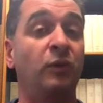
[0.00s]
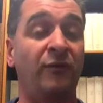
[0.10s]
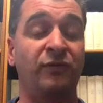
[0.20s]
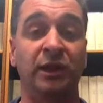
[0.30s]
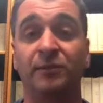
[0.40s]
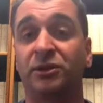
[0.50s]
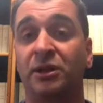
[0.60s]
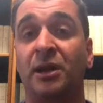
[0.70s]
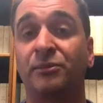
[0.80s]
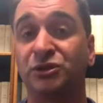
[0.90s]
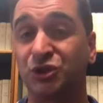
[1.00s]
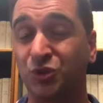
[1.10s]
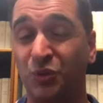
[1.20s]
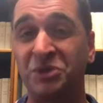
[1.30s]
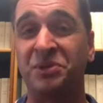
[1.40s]
have to limit the numbers to
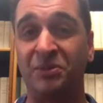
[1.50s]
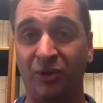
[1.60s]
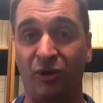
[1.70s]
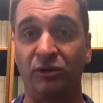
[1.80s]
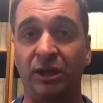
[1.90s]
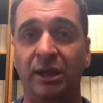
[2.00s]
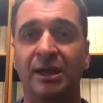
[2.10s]
20 people only.